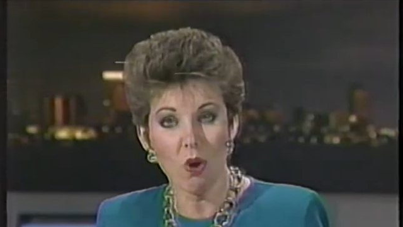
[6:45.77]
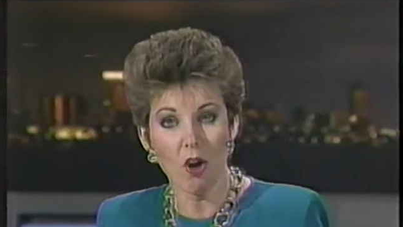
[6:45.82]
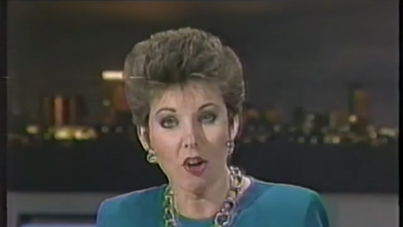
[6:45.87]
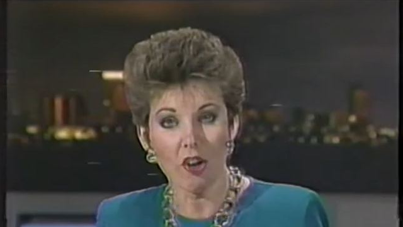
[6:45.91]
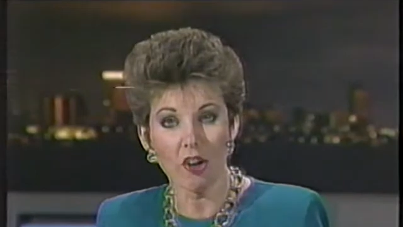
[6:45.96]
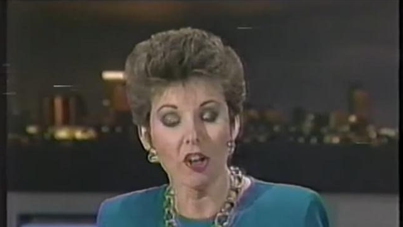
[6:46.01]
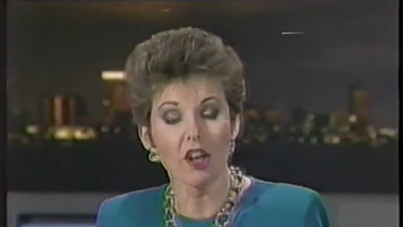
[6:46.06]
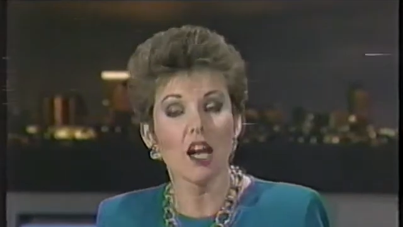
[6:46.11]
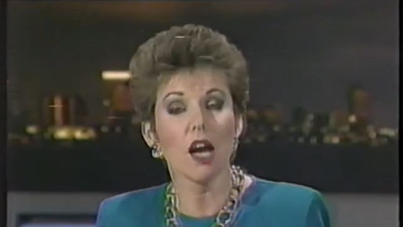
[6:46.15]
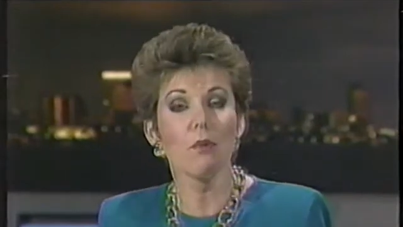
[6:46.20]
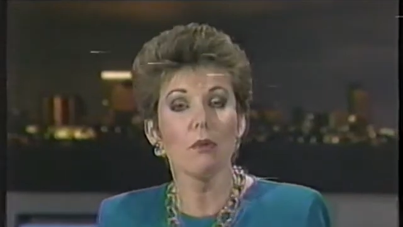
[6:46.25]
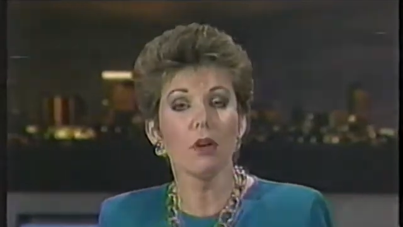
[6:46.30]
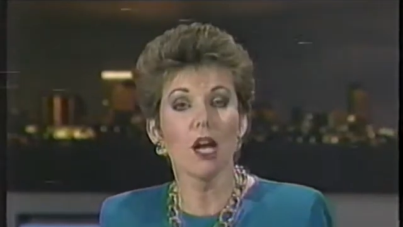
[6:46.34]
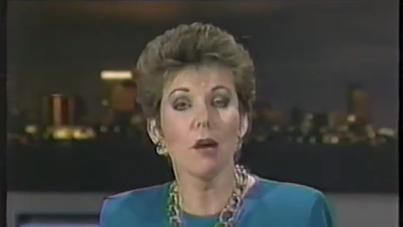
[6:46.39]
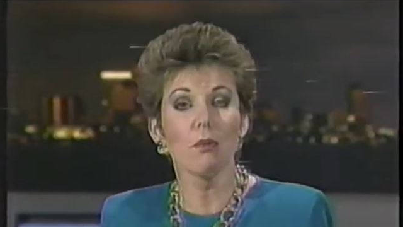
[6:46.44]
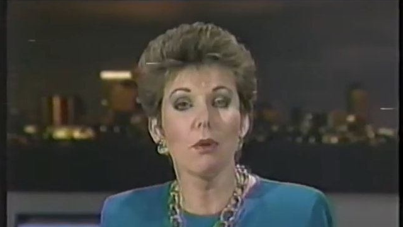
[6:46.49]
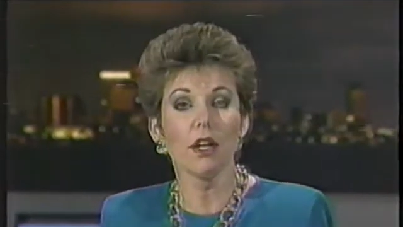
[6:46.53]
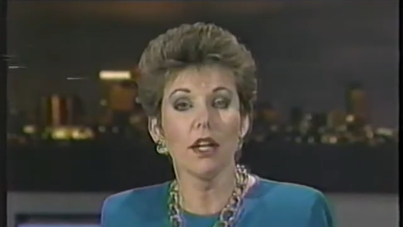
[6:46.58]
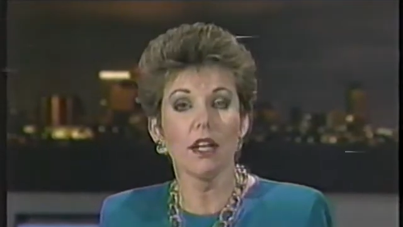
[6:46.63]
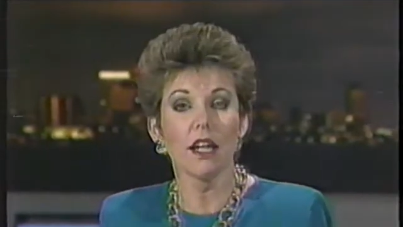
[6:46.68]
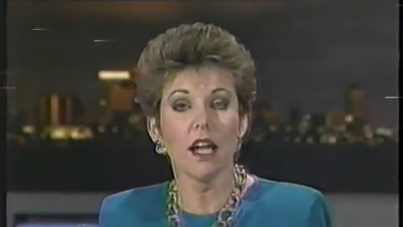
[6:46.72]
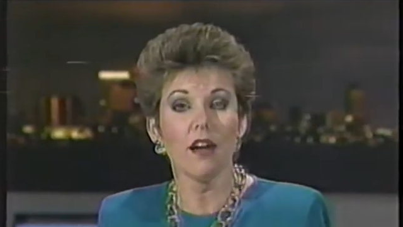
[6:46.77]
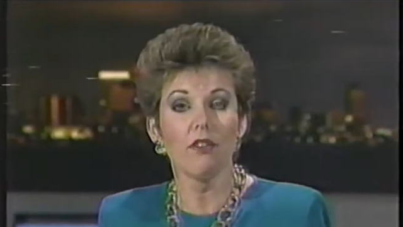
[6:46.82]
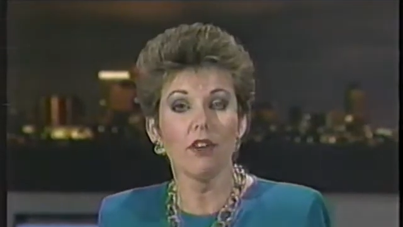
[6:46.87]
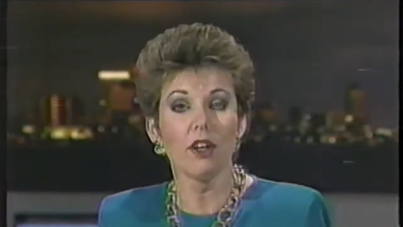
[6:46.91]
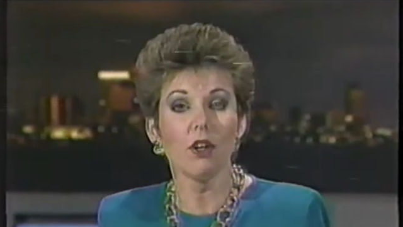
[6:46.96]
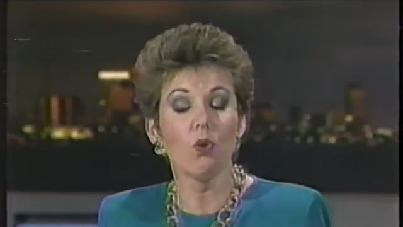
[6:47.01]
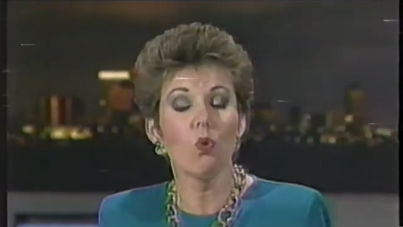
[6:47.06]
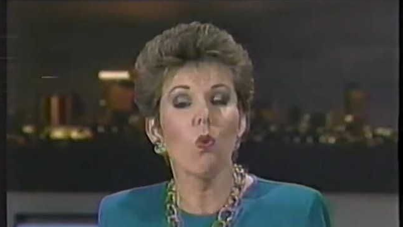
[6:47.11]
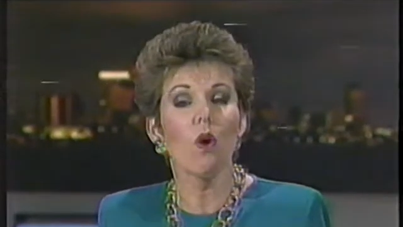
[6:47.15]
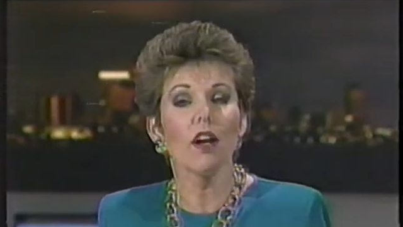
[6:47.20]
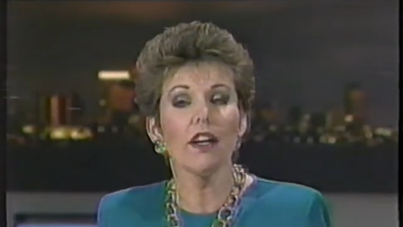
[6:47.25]
Walker. Coming up at
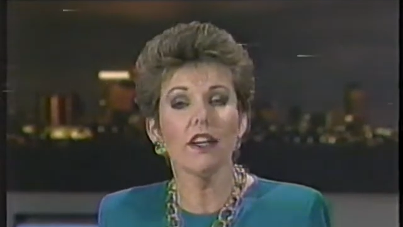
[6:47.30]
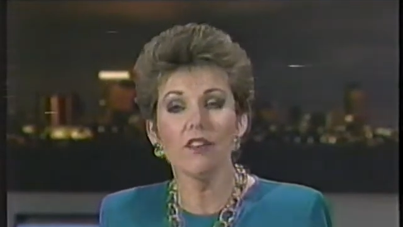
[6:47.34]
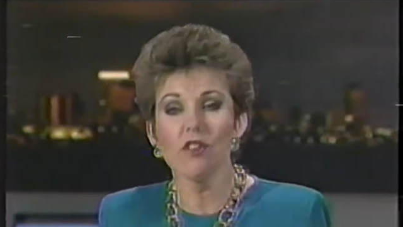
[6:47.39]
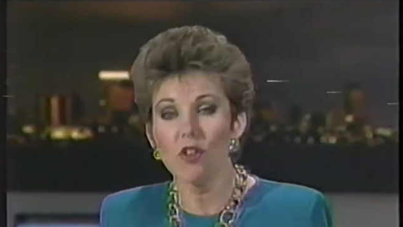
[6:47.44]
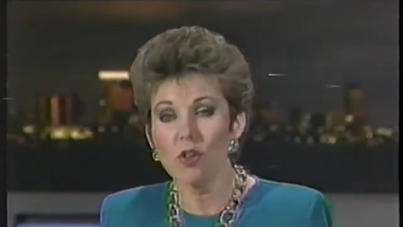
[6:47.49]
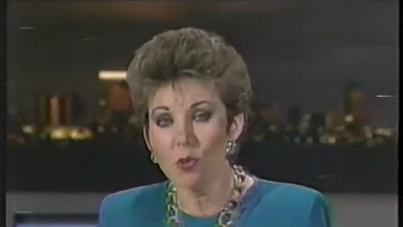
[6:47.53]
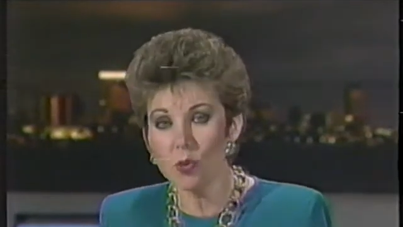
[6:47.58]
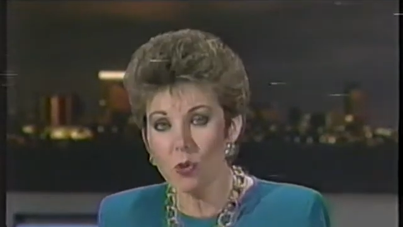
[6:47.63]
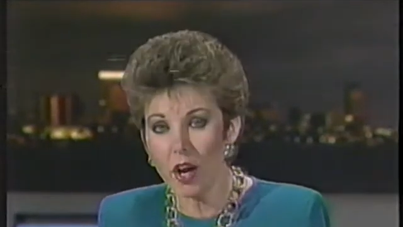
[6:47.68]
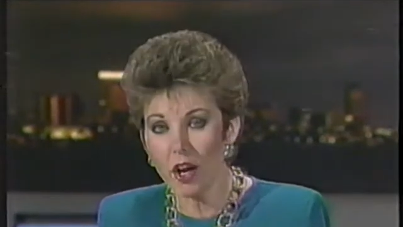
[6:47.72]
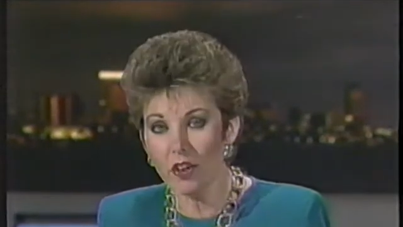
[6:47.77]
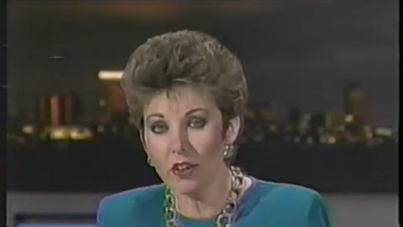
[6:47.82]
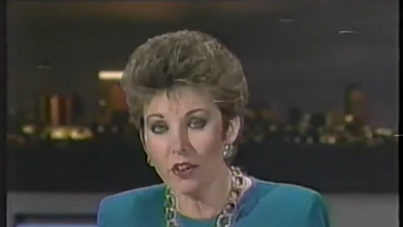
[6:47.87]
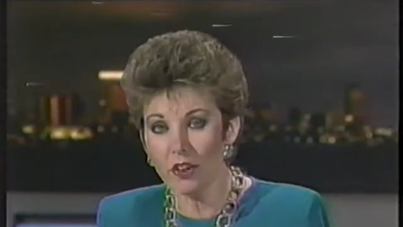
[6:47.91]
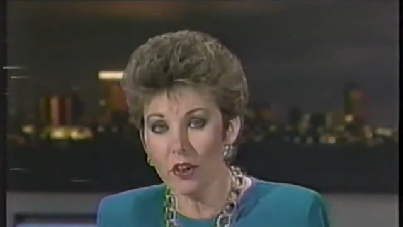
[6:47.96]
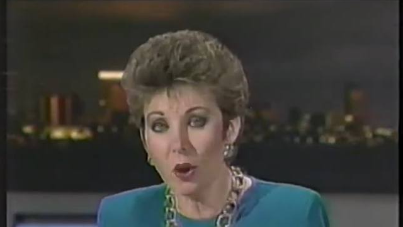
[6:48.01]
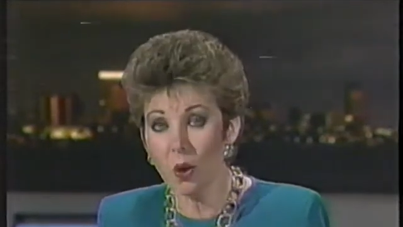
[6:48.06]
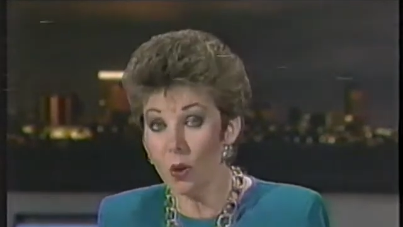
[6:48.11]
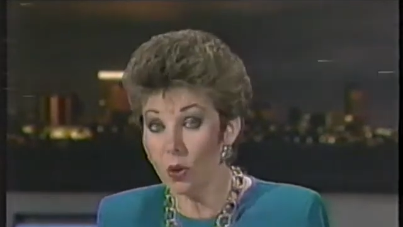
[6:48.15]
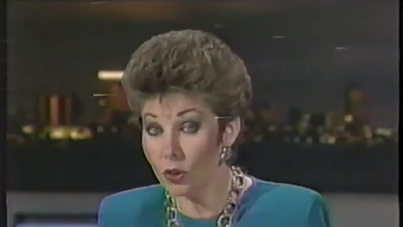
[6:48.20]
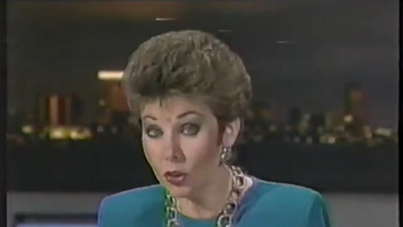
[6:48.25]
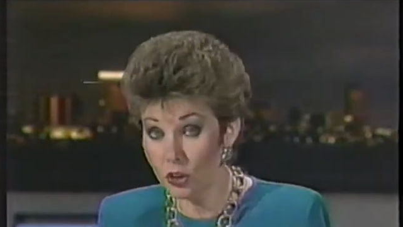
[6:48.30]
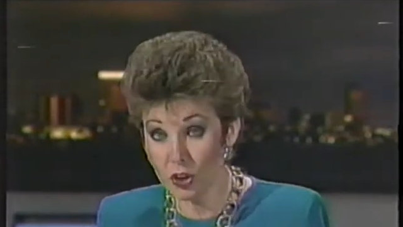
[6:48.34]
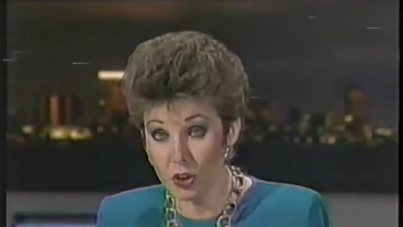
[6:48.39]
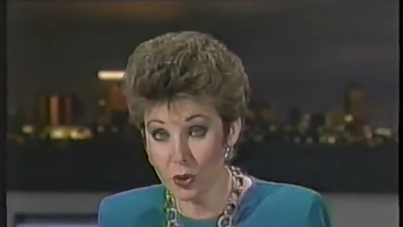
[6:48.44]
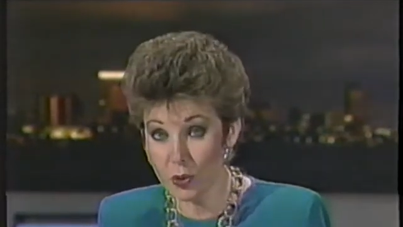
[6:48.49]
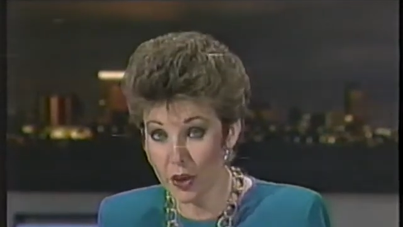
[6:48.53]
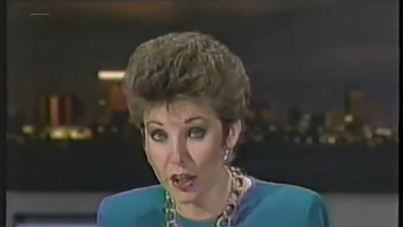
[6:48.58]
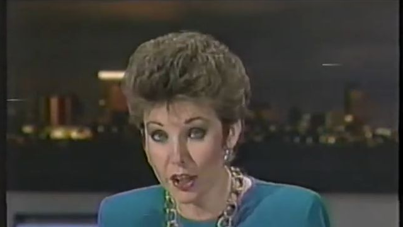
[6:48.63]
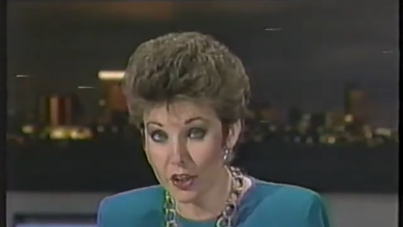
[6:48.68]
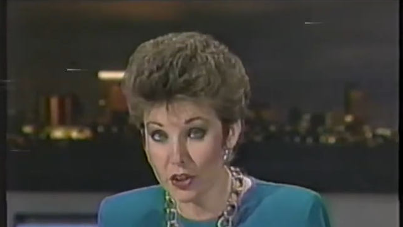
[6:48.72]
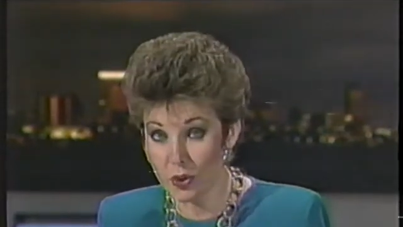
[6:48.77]
11, what is the record cold
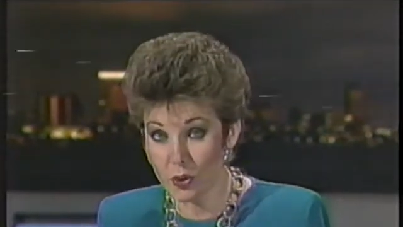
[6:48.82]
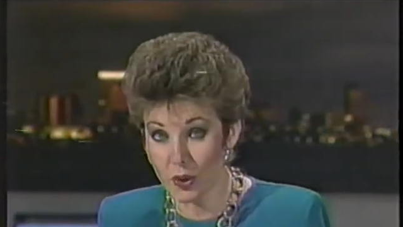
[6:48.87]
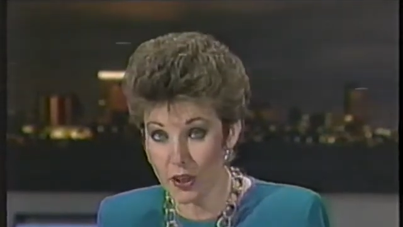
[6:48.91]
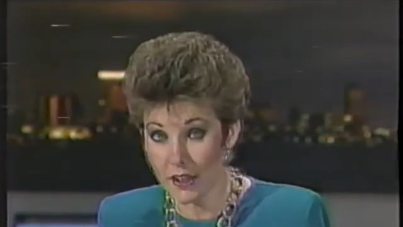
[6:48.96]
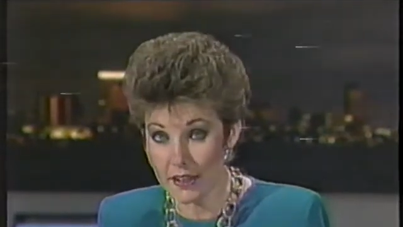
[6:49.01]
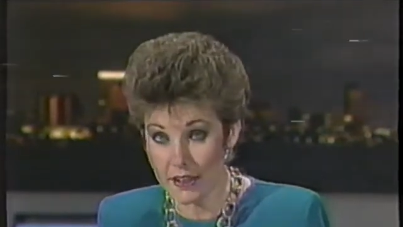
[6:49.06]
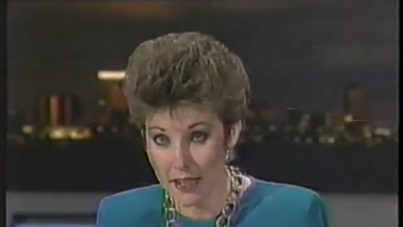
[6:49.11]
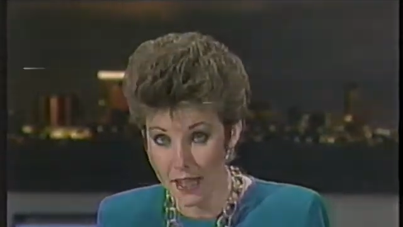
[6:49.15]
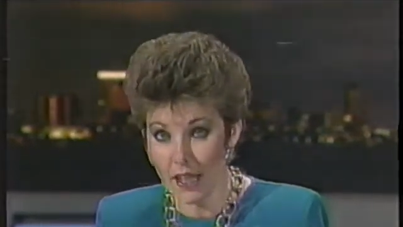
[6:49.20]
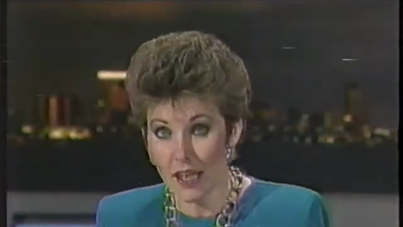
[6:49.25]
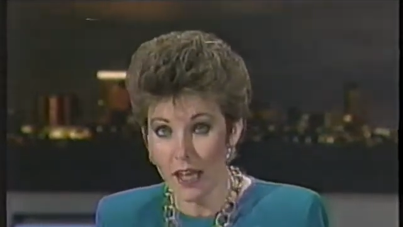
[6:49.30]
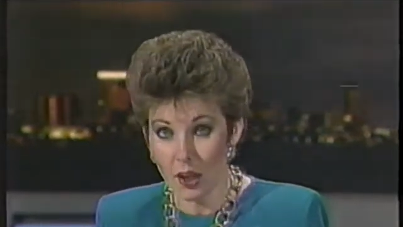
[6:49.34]
doing to us?